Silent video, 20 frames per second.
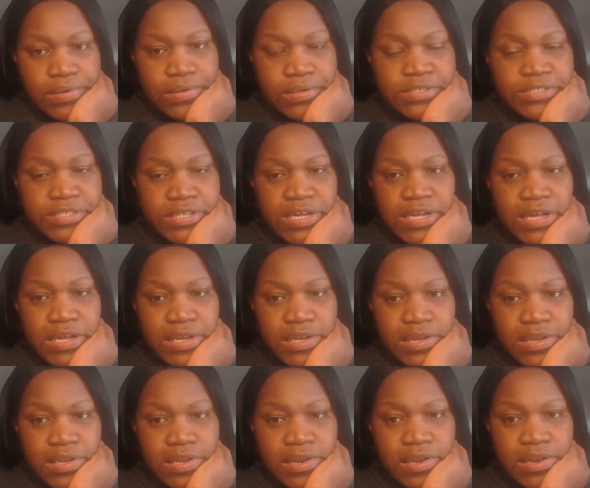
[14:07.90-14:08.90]
Because
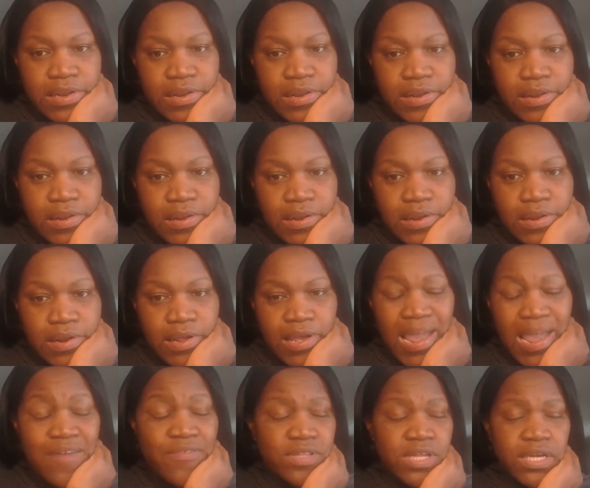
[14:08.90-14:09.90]
again,
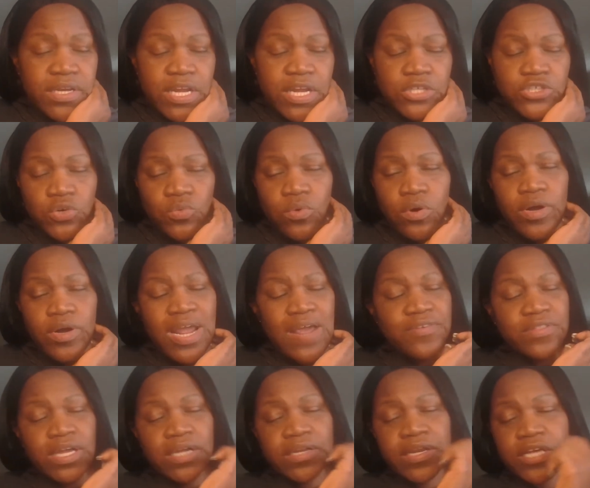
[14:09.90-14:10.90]
everything that you want,
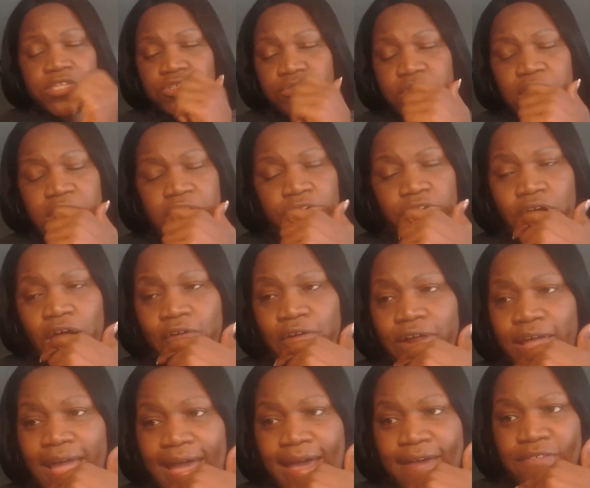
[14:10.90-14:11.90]
everything that you need, you
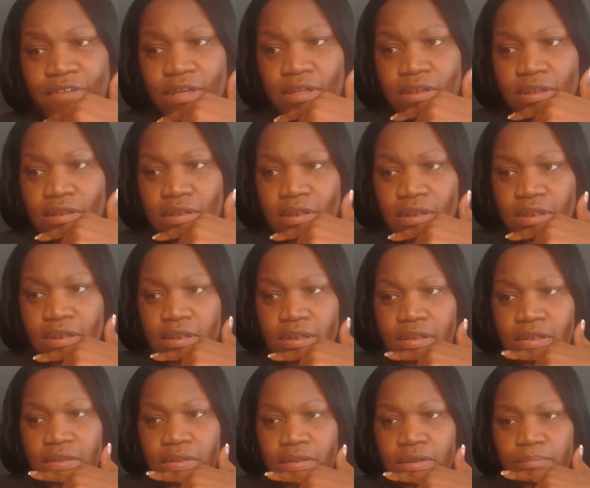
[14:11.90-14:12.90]
already have it,
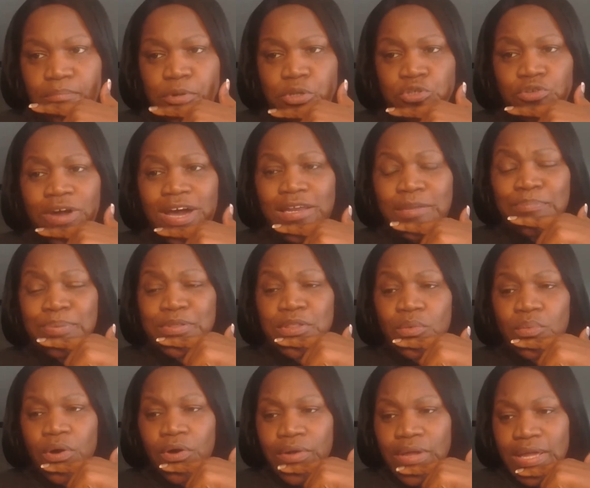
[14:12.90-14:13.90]
but you got to put
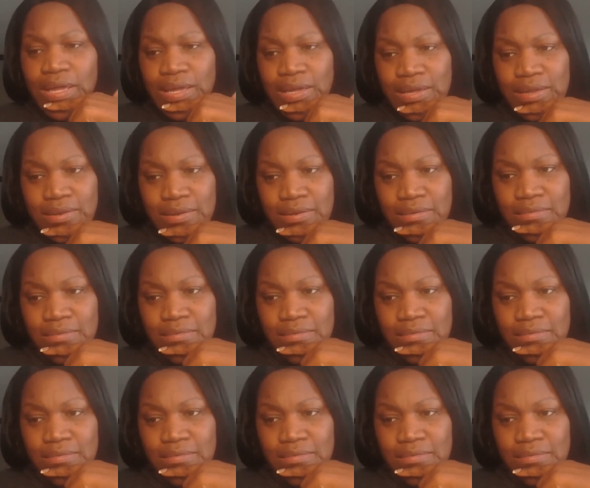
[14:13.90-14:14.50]
the work in.